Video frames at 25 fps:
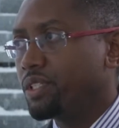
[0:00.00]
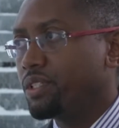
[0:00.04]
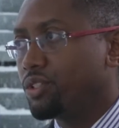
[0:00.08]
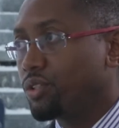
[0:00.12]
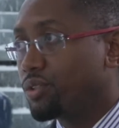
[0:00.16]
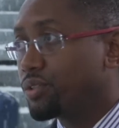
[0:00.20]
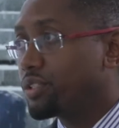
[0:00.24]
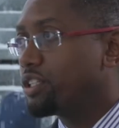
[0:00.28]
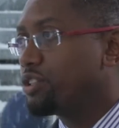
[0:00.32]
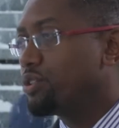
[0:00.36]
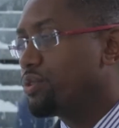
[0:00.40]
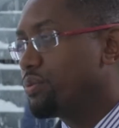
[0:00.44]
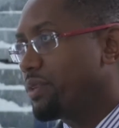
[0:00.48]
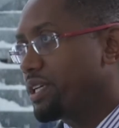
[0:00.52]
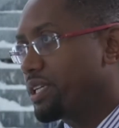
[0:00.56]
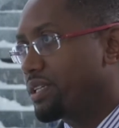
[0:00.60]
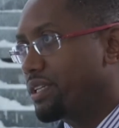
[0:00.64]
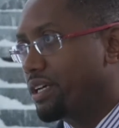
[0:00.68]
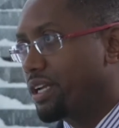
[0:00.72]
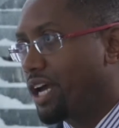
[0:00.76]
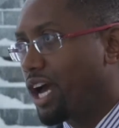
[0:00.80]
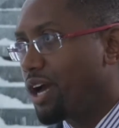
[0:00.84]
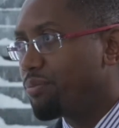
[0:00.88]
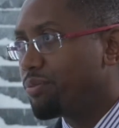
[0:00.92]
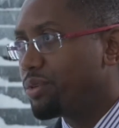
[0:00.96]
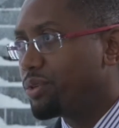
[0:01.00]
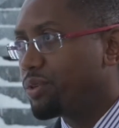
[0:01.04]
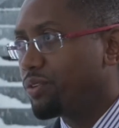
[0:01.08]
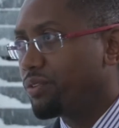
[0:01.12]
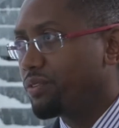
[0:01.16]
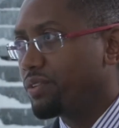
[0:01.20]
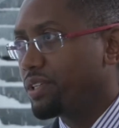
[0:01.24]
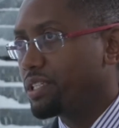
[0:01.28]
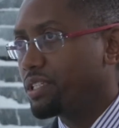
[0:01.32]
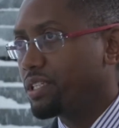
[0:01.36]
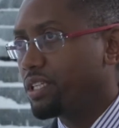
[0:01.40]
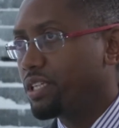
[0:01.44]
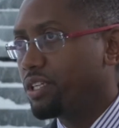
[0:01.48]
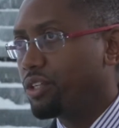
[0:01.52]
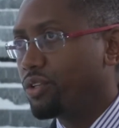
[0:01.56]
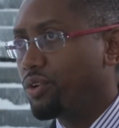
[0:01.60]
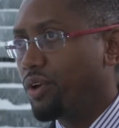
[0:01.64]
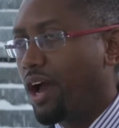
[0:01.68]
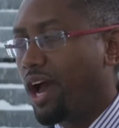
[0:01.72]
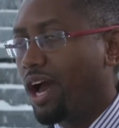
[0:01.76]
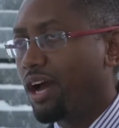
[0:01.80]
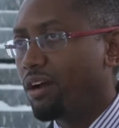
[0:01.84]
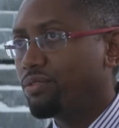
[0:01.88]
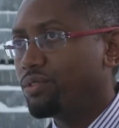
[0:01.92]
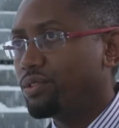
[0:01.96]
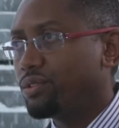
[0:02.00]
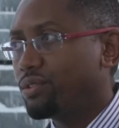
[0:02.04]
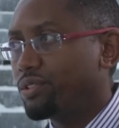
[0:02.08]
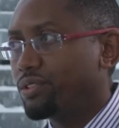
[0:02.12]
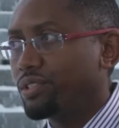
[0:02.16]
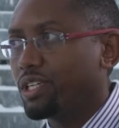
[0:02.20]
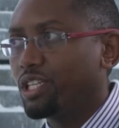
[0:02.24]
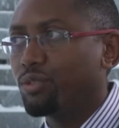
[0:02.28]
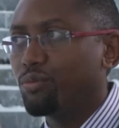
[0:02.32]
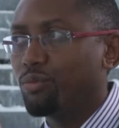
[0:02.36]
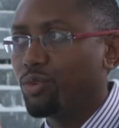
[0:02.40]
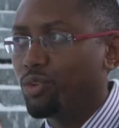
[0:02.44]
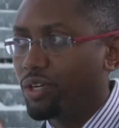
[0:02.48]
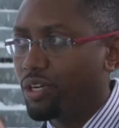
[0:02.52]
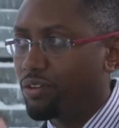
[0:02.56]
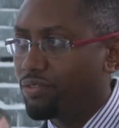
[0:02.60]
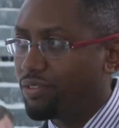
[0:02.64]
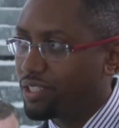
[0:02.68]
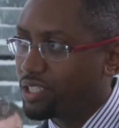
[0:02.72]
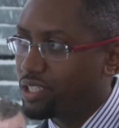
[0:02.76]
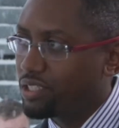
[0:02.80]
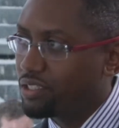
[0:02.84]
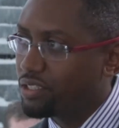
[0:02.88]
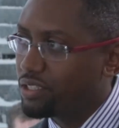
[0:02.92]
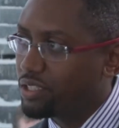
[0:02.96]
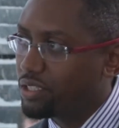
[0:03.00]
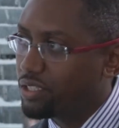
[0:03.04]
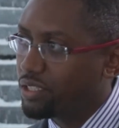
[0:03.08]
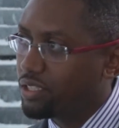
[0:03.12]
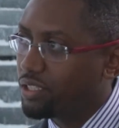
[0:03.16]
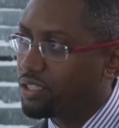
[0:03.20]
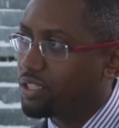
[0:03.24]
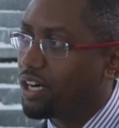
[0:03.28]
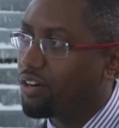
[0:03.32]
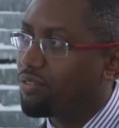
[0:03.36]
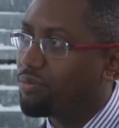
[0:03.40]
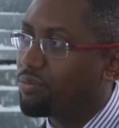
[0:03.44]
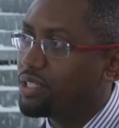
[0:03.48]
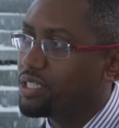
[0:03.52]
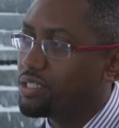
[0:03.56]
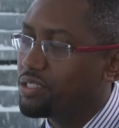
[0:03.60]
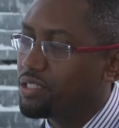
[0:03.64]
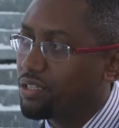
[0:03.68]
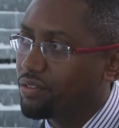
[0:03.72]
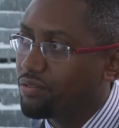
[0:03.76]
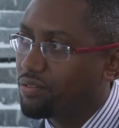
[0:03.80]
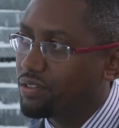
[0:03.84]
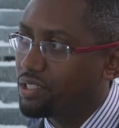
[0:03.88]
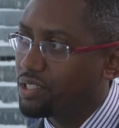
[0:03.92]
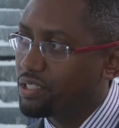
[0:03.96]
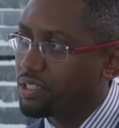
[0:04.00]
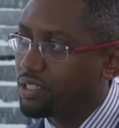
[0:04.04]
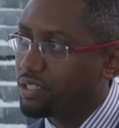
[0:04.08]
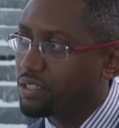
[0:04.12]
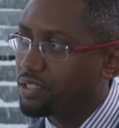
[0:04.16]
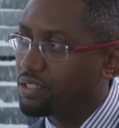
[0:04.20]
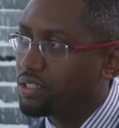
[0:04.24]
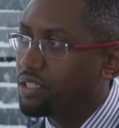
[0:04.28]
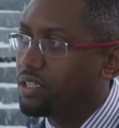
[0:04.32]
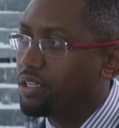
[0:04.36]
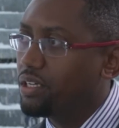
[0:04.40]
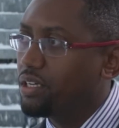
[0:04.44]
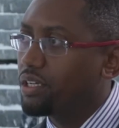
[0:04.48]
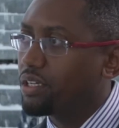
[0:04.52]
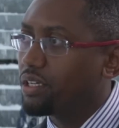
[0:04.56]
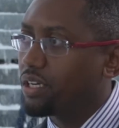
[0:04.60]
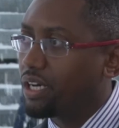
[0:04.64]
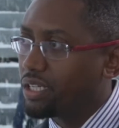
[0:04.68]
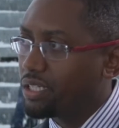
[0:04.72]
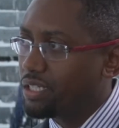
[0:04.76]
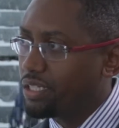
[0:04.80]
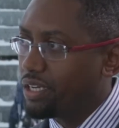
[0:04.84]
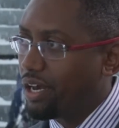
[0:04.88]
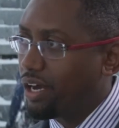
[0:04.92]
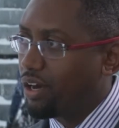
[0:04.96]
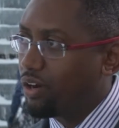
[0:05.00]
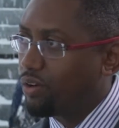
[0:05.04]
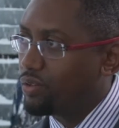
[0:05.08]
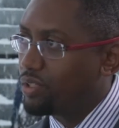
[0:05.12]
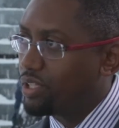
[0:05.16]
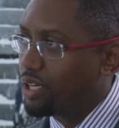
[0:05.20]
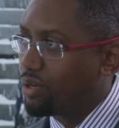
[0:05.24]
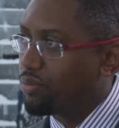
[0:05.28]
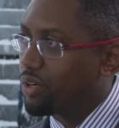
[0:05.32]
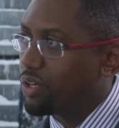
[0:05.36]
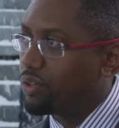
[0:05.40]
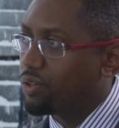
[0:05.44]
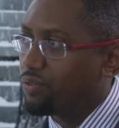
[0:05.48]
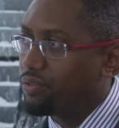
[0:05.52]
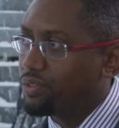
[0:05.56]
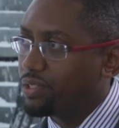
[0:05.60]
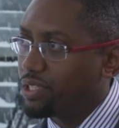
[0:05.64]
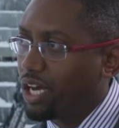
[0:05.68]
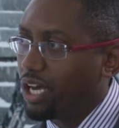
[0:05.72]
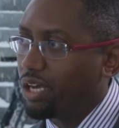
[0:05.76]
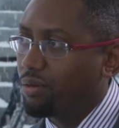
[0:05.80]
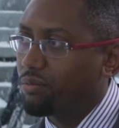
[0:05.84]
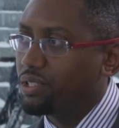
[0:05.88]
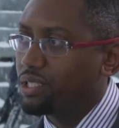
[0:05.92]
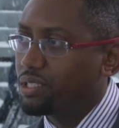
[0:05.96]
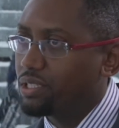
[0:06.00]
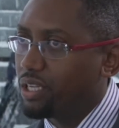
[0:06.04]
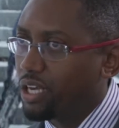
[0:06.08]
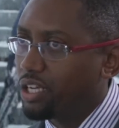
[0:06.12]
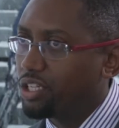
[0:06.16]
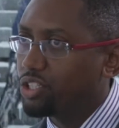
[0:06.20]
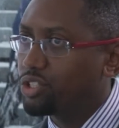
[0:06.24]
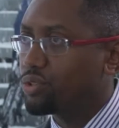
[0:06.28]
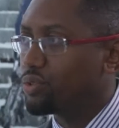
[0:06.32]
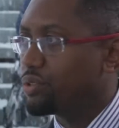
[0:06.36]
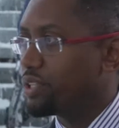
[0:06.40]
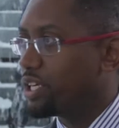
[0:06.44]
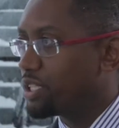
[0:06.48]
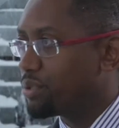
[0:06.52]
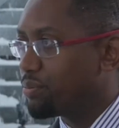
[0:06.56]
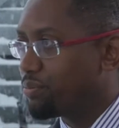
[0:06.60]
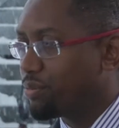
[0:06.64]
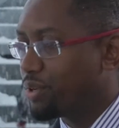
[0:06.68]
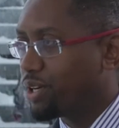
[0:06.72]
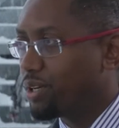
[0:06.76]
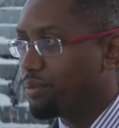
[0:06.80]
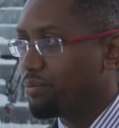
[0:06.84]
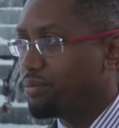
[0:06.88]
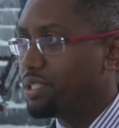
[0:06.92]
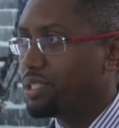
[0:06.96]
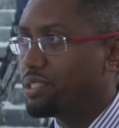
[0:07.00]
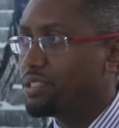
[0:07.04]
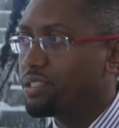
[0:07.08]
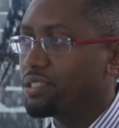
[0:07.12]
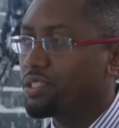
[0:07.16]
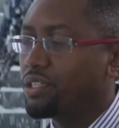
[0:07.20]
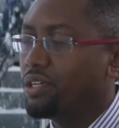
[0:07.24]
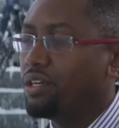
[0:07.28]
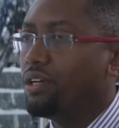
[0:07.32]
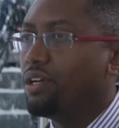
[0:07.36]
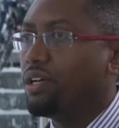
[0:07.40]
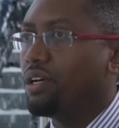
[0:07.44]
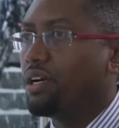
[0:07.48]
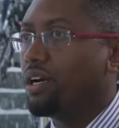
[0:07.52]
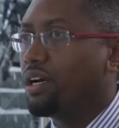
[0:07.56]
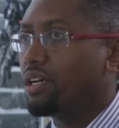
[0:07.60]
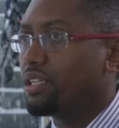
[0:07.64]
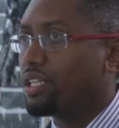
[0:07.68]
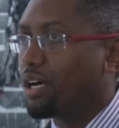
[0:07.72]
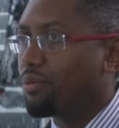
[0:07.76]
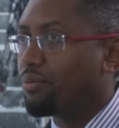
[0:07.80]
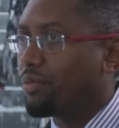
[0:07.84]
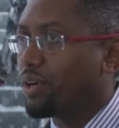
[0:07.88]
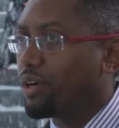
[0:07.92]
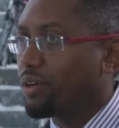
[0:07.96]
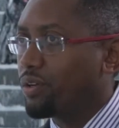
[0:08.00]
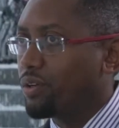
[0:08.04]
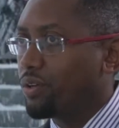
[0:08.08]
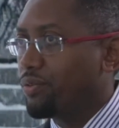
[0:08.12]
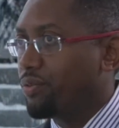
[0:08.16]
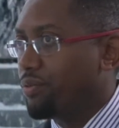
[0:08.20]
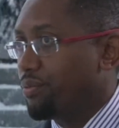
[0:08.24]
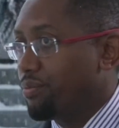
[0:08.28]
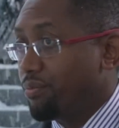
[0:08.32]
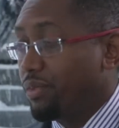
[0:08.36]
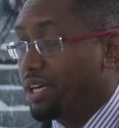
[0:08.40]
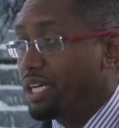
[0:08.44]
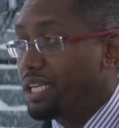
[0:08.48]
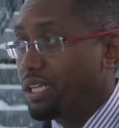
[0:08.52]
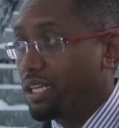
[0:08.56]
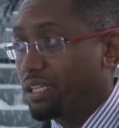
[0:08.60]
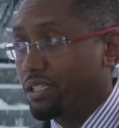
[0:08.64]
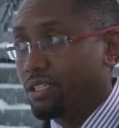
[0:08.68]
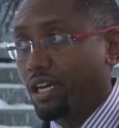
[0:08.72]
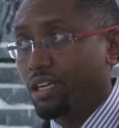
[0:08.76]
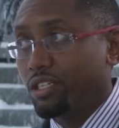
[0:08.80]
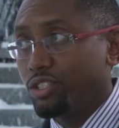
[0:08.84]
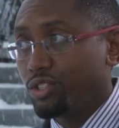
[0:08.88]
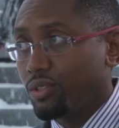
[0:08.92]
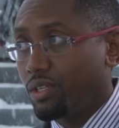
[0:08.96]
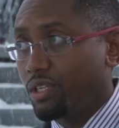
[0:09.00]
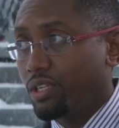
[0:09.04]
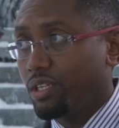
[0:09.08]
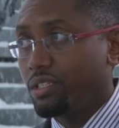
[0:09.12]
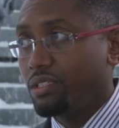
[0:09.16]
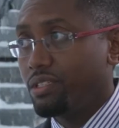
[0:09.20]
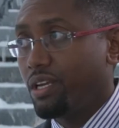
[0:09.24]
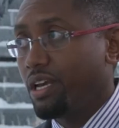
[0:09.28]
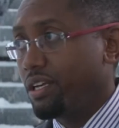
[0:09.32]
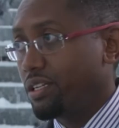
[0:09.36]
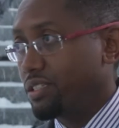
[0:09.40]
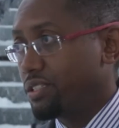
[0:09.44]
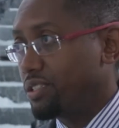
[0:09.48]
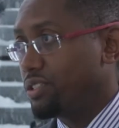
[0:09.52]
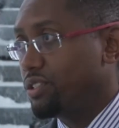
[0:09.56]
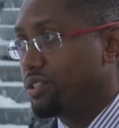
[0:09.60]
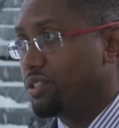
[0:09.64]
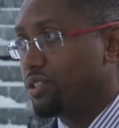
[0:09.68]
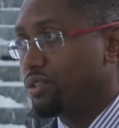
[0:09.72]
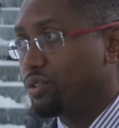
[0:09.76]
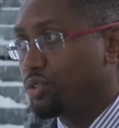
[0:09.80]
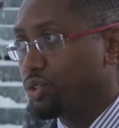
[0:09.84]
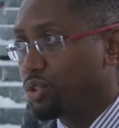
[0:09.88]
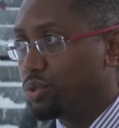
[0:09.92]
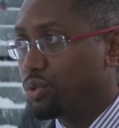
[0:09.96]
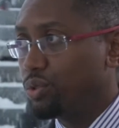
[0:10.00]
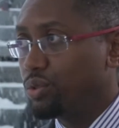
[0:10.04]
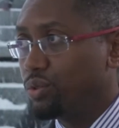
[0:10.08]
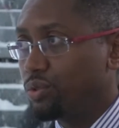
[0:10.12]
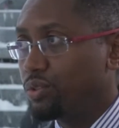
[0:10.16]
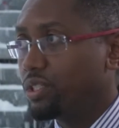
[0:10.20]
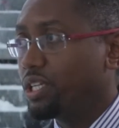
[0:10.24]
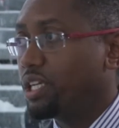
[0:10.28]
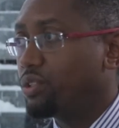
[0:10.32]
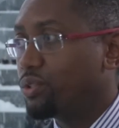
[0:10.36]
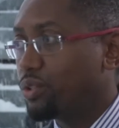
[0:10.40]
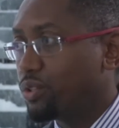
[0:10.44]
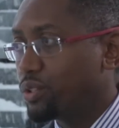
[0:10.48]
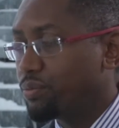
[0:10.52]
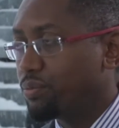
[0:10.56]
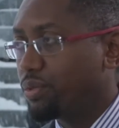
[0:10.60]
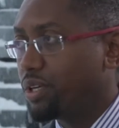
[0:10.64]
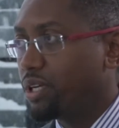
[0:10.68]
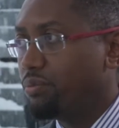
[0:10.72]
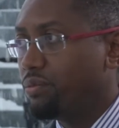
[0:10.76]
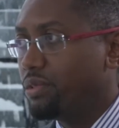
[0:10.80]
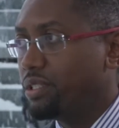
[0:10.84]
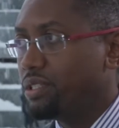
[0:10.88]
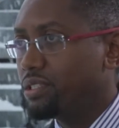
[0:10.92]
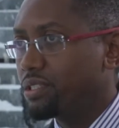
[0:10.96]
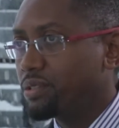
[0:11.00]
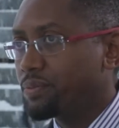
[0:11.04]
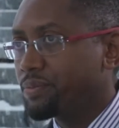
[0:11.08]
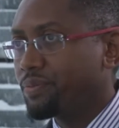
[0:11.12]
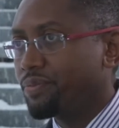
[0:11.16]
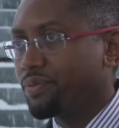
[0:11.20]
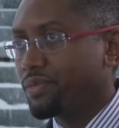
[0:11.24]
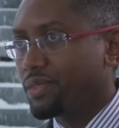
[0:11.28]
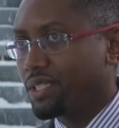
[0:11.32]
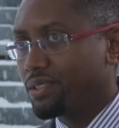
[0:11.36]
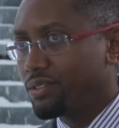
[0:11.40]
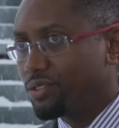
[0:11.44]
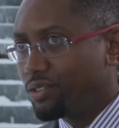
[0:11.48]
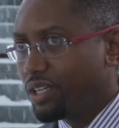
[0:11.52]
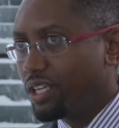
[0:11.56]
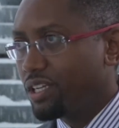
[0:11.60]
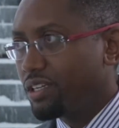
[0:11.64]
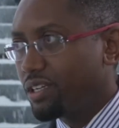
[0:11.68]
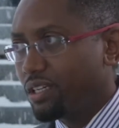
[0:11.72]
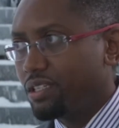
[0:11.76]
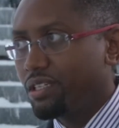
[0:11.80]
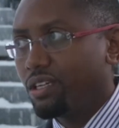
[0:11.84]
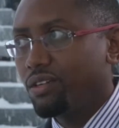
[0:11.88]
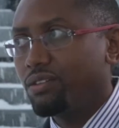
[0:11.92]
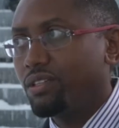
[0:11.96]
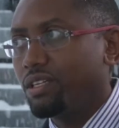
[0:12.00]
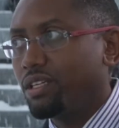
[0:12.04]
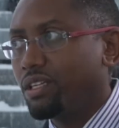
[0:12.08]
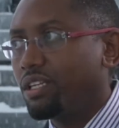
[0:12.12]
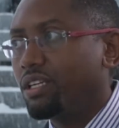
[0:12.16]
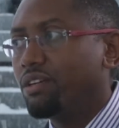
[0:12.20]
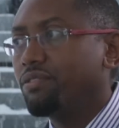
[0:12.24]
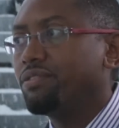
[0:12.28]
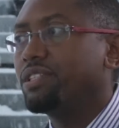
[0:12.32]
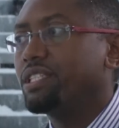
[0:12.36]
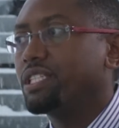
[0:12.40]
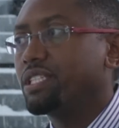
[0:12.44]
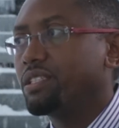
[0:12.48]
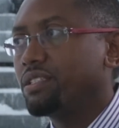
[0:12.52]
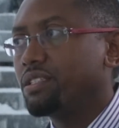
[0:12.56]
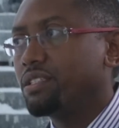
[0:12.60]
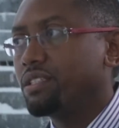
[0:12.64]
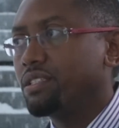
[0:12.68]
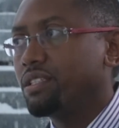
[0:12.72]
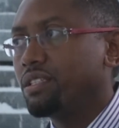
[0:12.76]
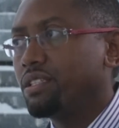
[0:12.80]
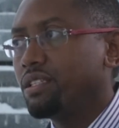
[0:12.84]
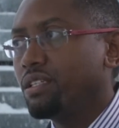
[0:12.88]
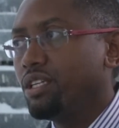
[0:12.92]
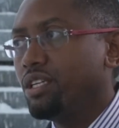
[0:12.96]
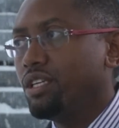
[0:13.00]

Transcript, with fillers: In order to make that happen, obviously, you have to create more efficiency in government services, cut down the amount of time it takes to get permits, uh, the amount of money it actually takes, you know, to get those permits, and really cut down the inefficiency.